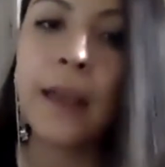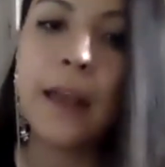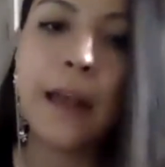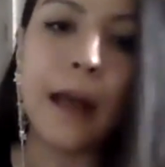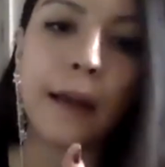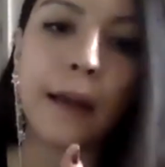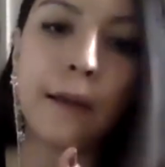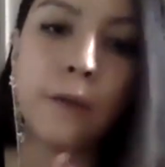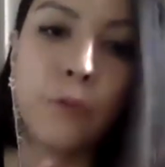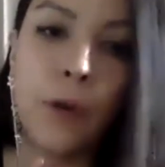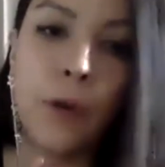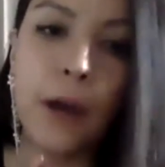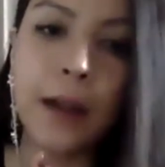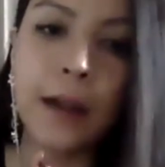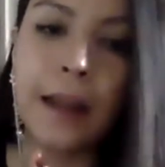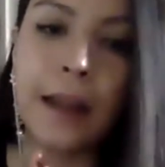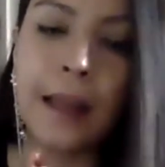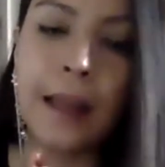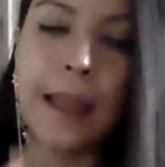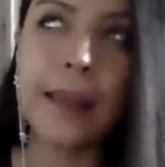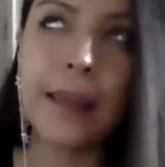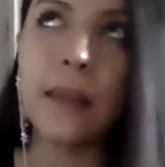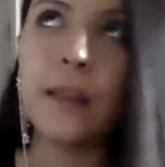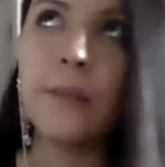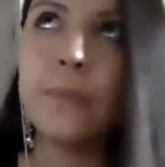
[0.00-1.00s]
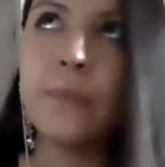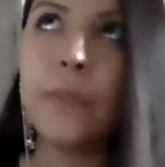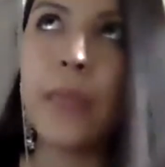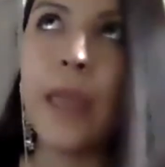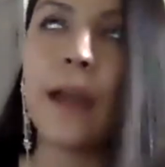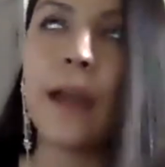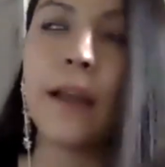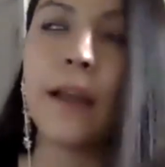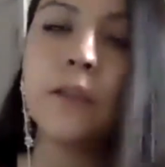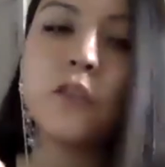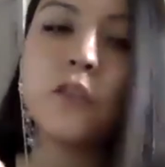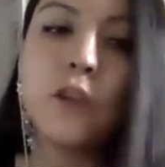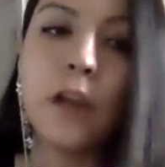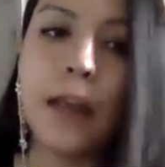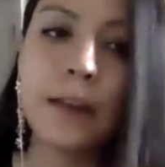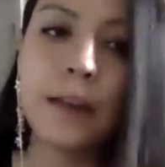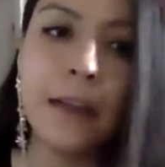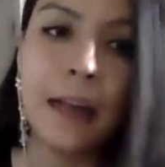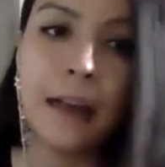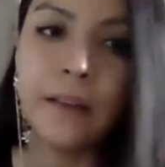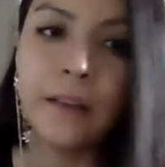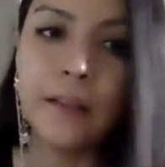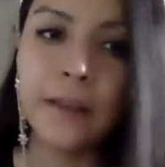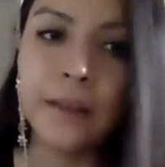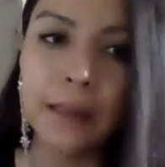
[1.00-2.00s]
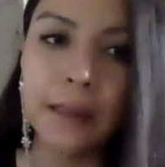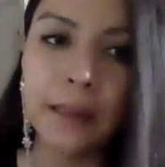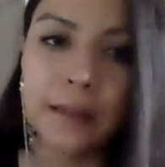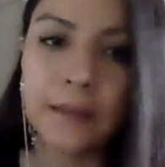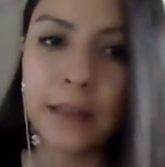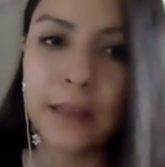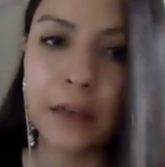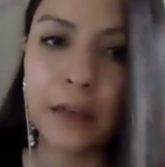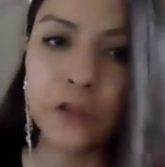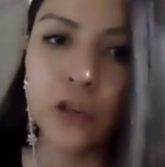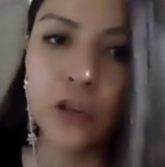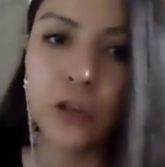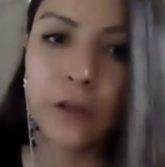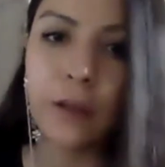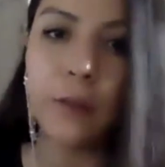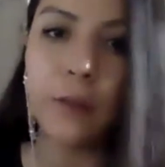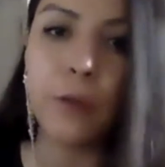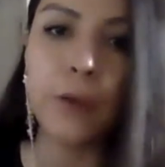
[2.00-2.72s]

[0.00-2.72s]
and one like extra analysis extension